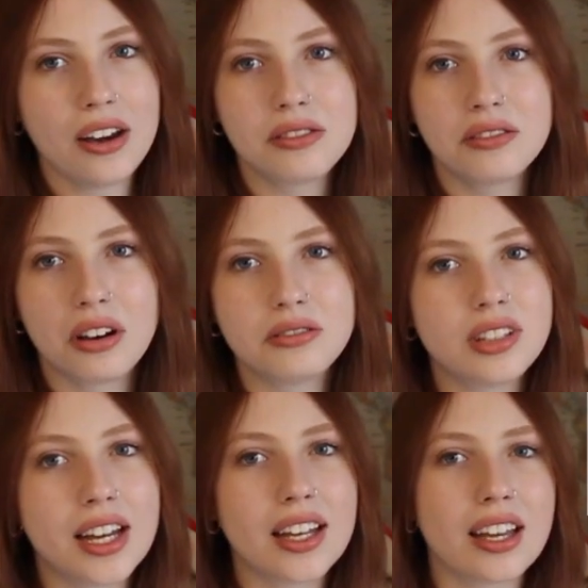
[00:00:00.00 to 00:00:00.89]
I don't know,
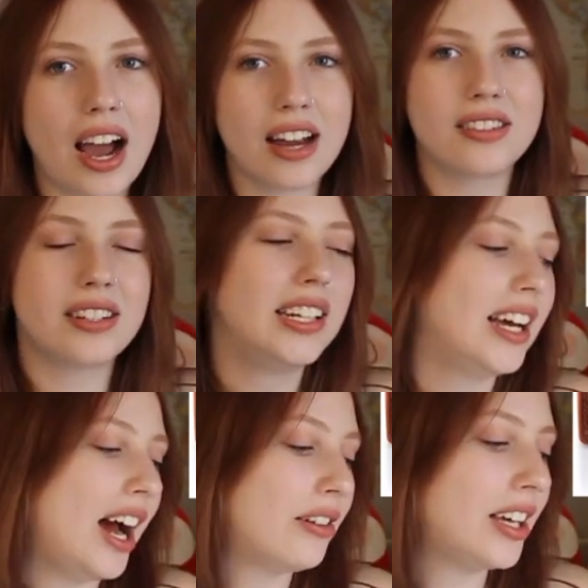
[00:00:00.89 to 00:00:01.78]
like I, j
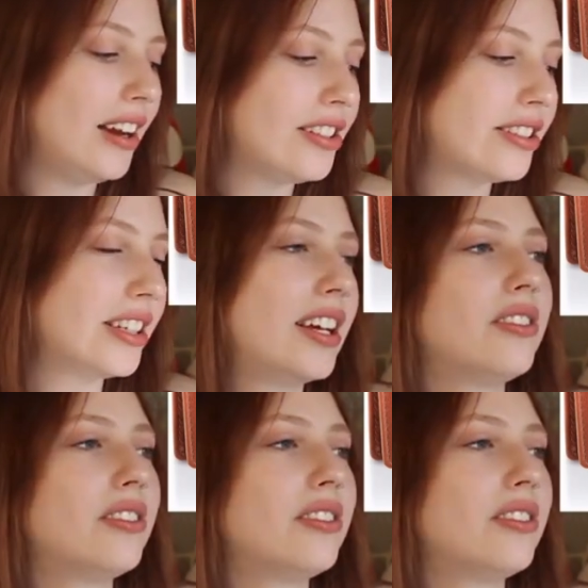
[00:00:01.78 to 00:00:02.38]
I was kind of just thinking,